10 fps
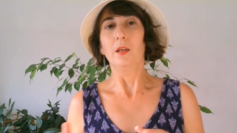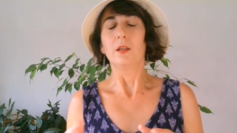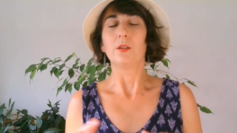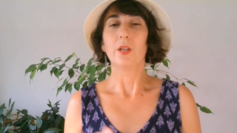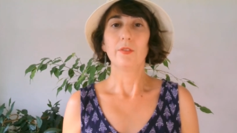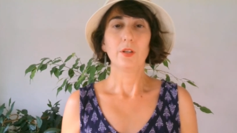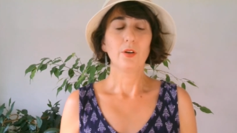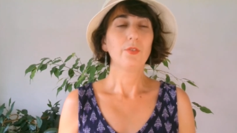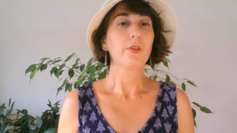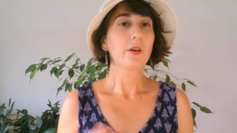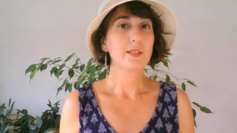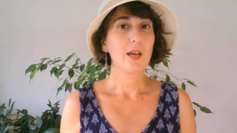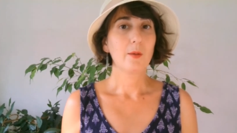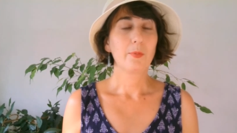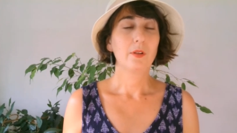you never know, for
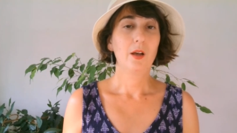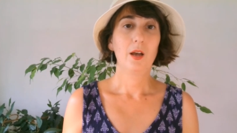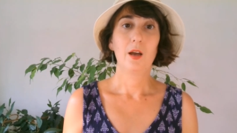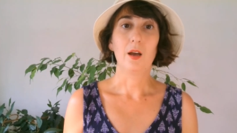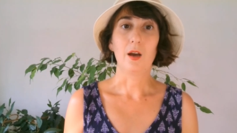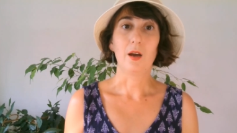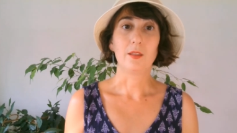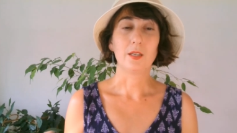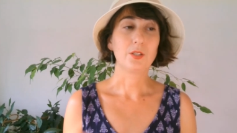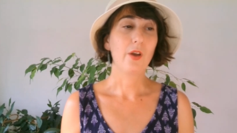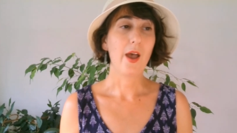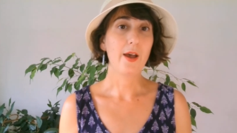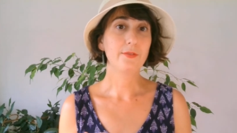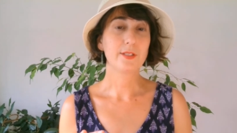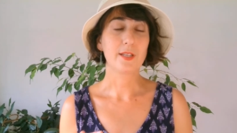example, that you have